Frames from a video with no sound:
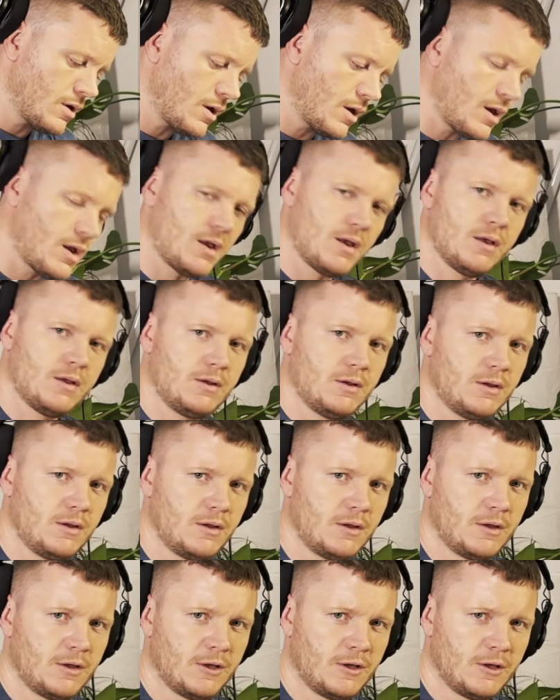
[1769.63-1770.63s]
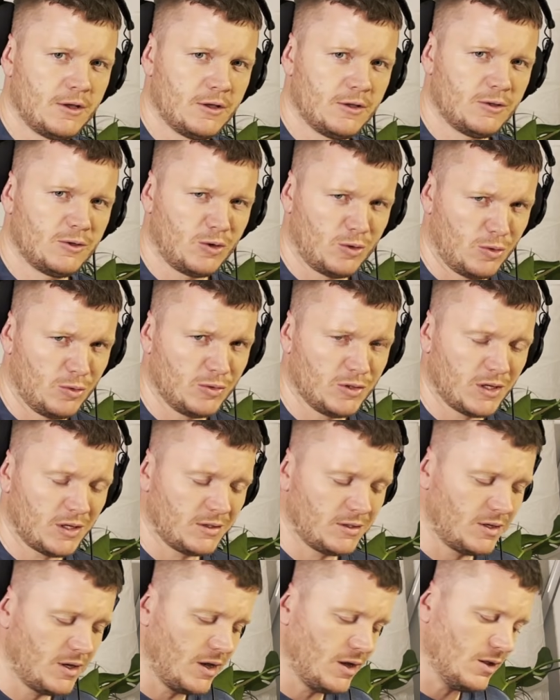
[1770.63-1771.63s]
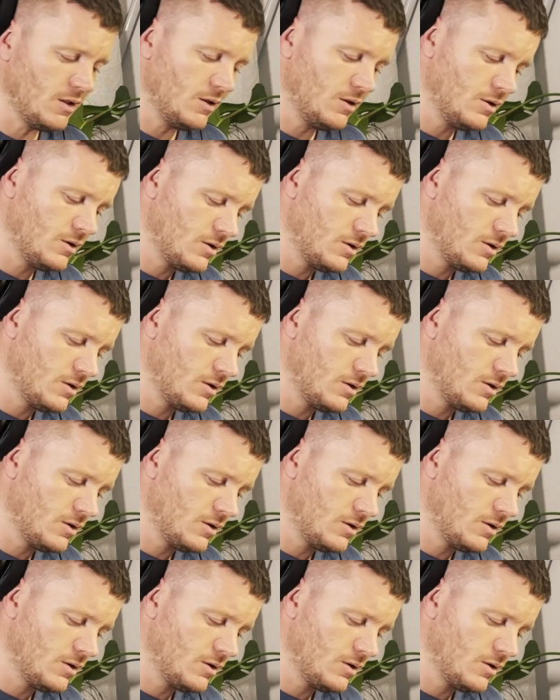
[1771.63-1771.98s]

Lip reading: and Tones on Tail.